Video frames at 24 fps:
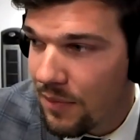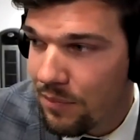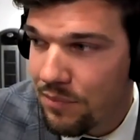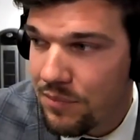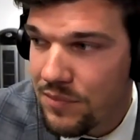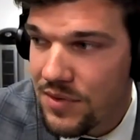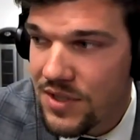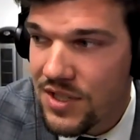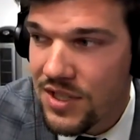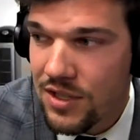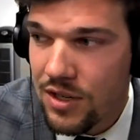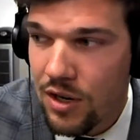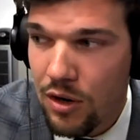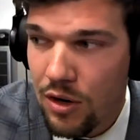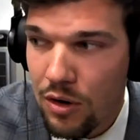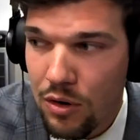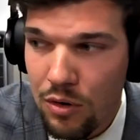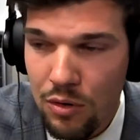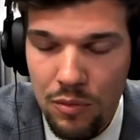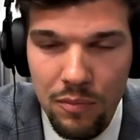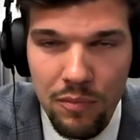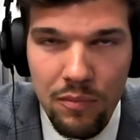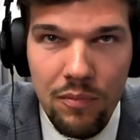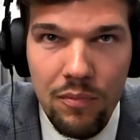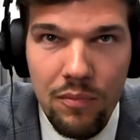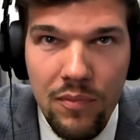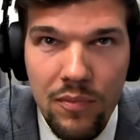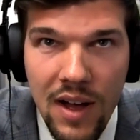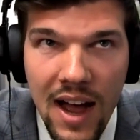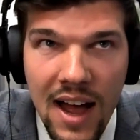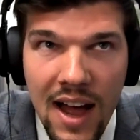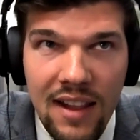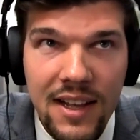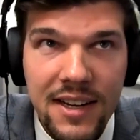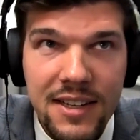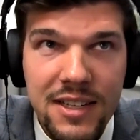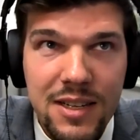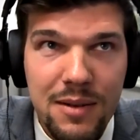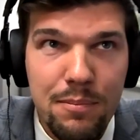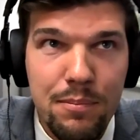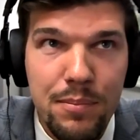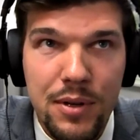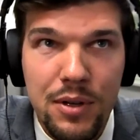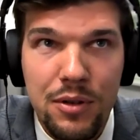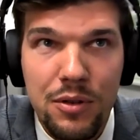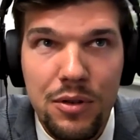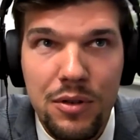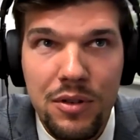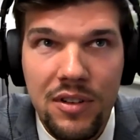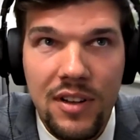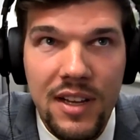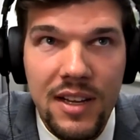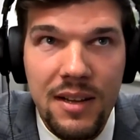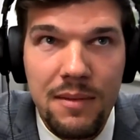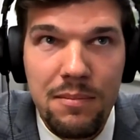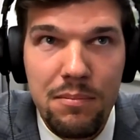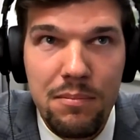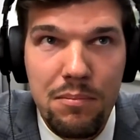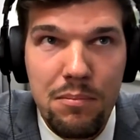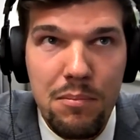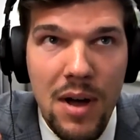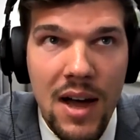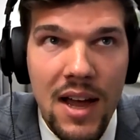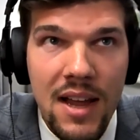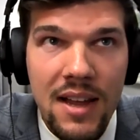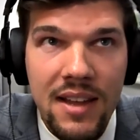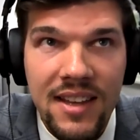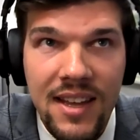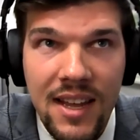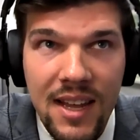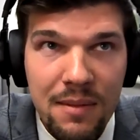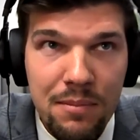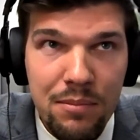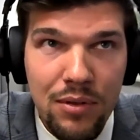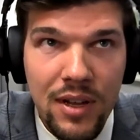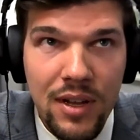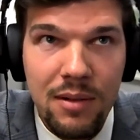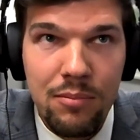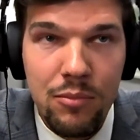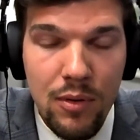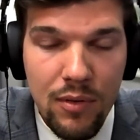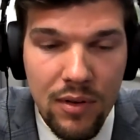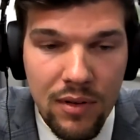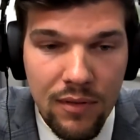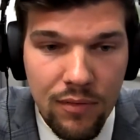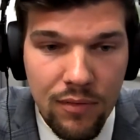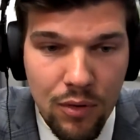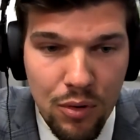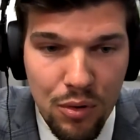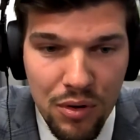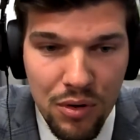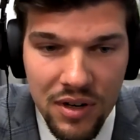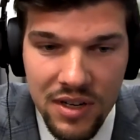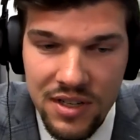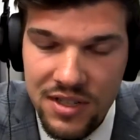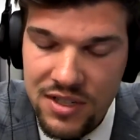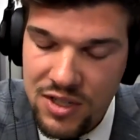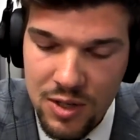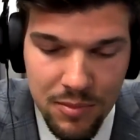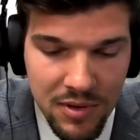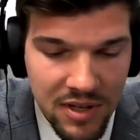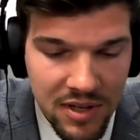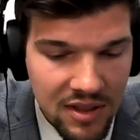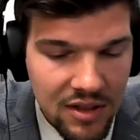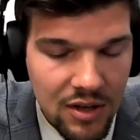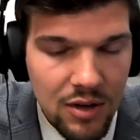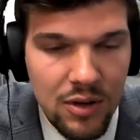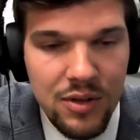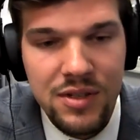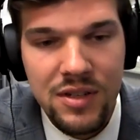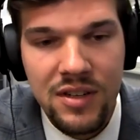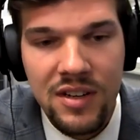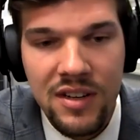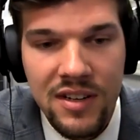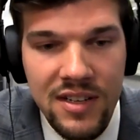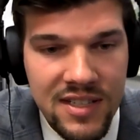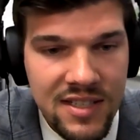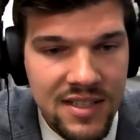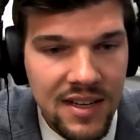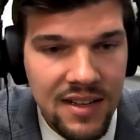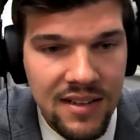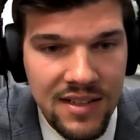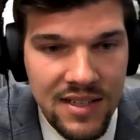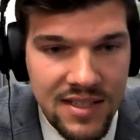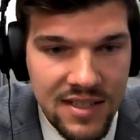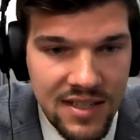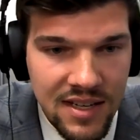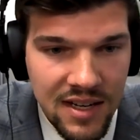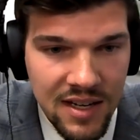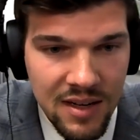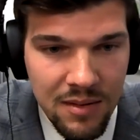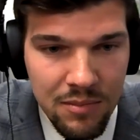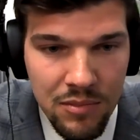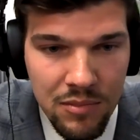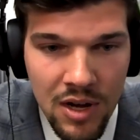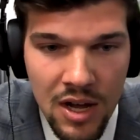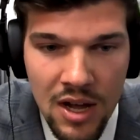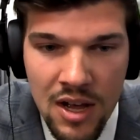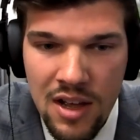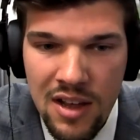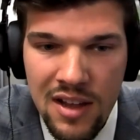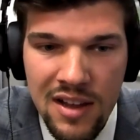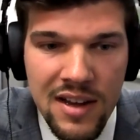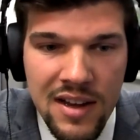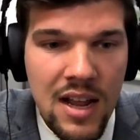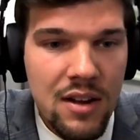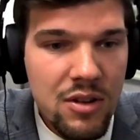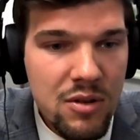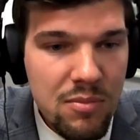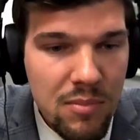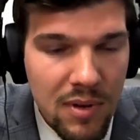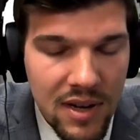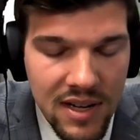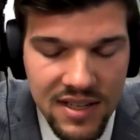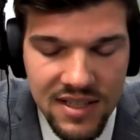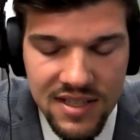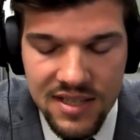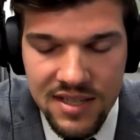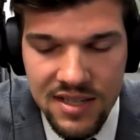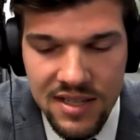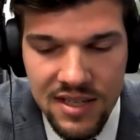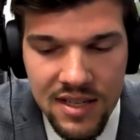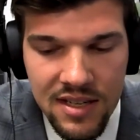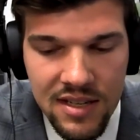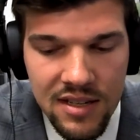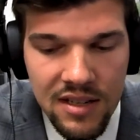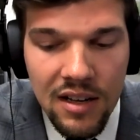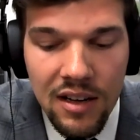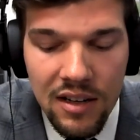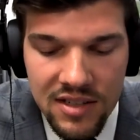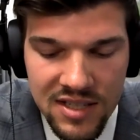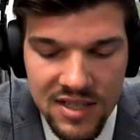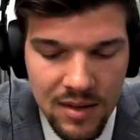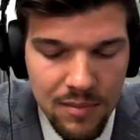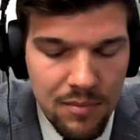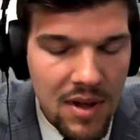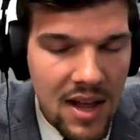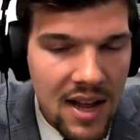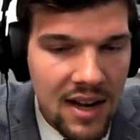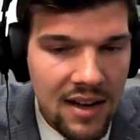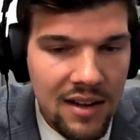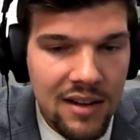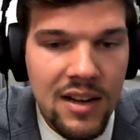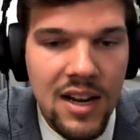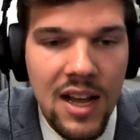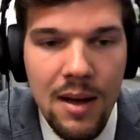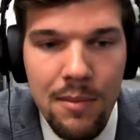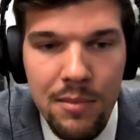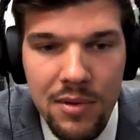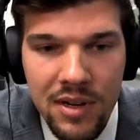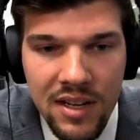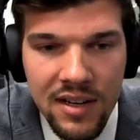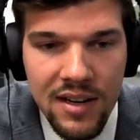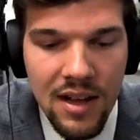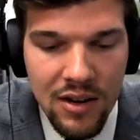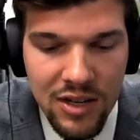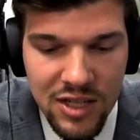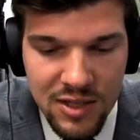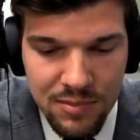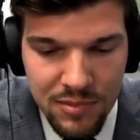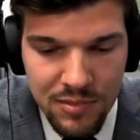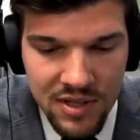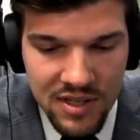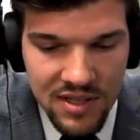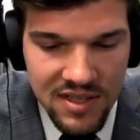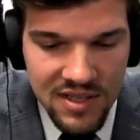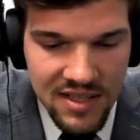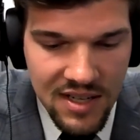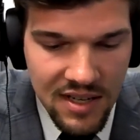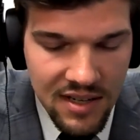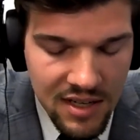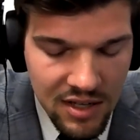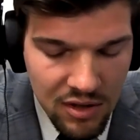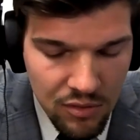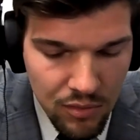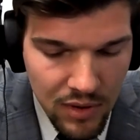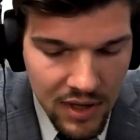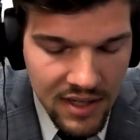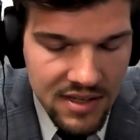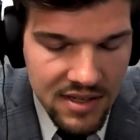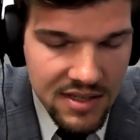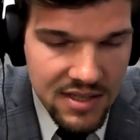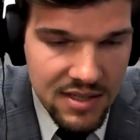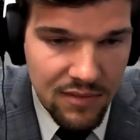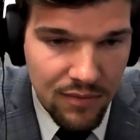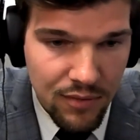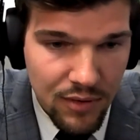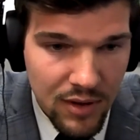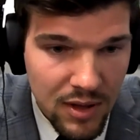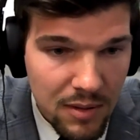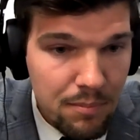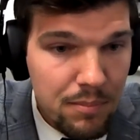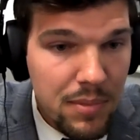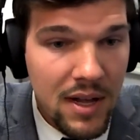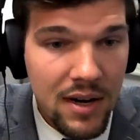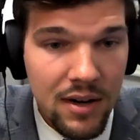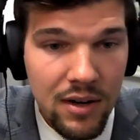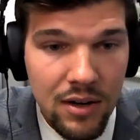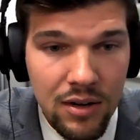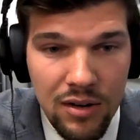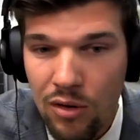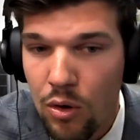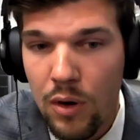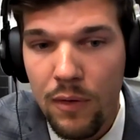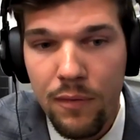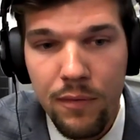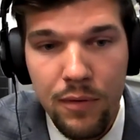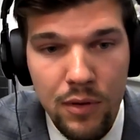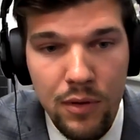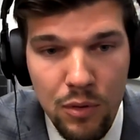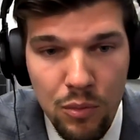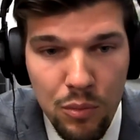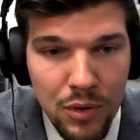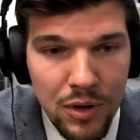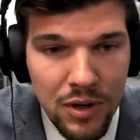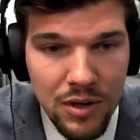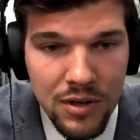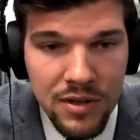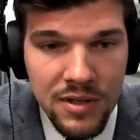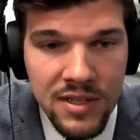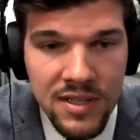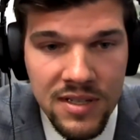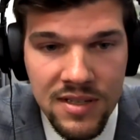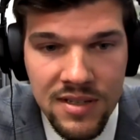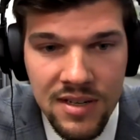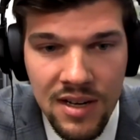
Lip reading: So I like to build like my game plan moving forward, assuming those are going to stay the same. Now, you might see some economic announcement sending rates for the better or for the worse.